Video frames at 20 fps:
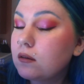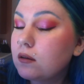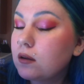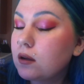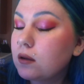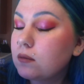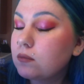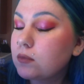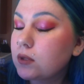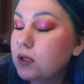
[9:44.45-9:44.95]

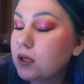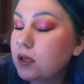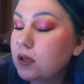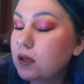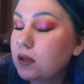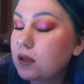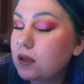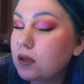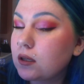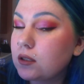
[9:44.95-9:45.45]
I'm
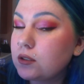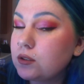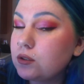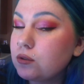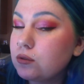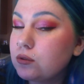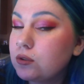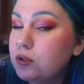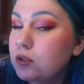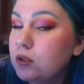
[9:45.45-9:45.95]
like a
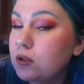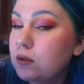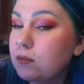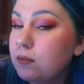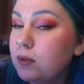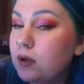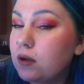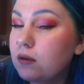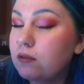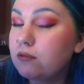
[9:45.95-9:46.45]
YouTube
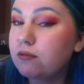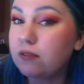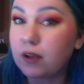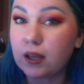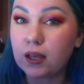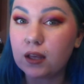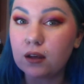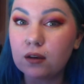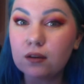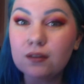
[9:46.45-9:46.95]

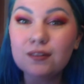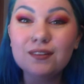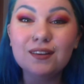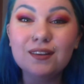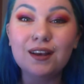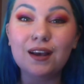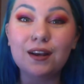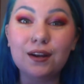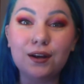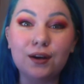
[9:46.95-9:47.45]
fail,
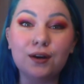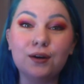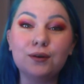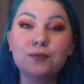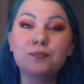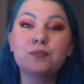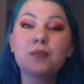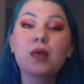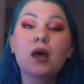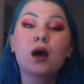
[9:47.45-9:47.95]
I know.
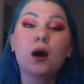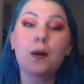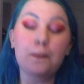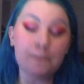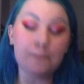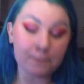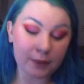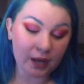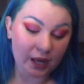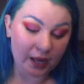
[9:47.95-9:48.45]

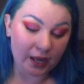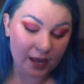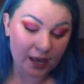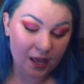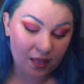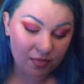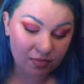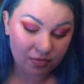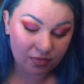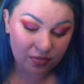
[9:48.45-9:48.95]
But
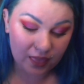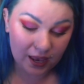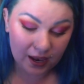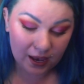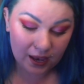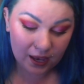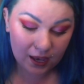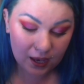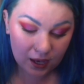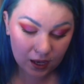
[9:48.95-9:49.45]

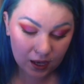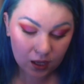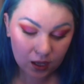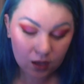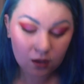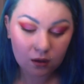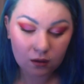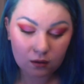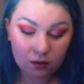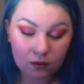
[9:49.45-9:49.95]

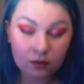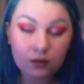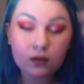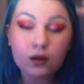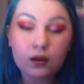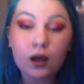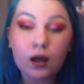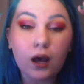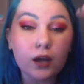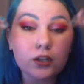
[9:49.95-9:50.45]

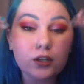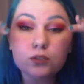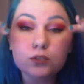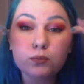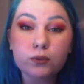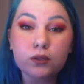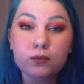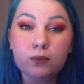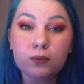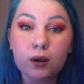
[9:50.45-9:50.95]
I just
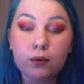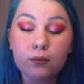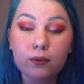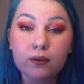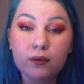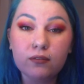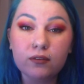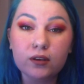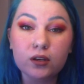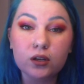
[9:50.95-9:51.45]
put them on my
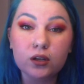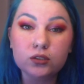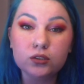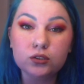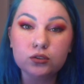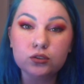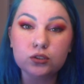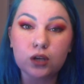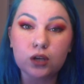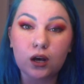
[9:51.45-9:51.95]
finger as
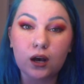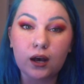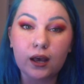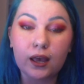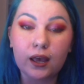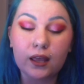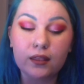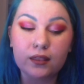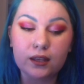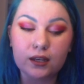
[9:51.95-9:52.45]
you saw,
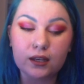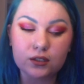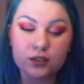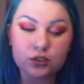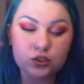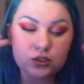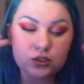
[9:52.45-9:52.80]
and they